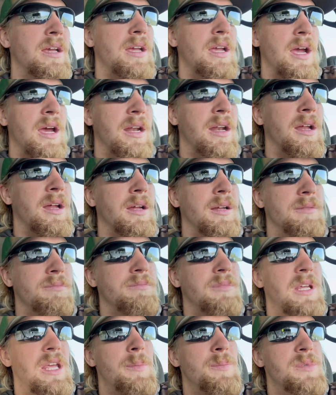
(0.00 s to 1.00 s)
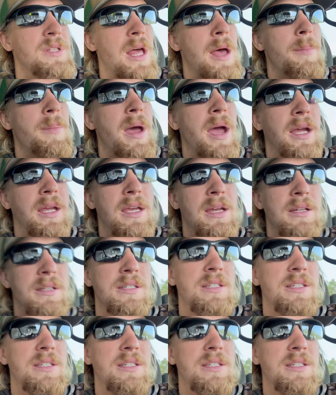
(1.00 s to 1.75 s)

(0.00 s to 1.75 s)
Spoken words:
Kind of keeps that back end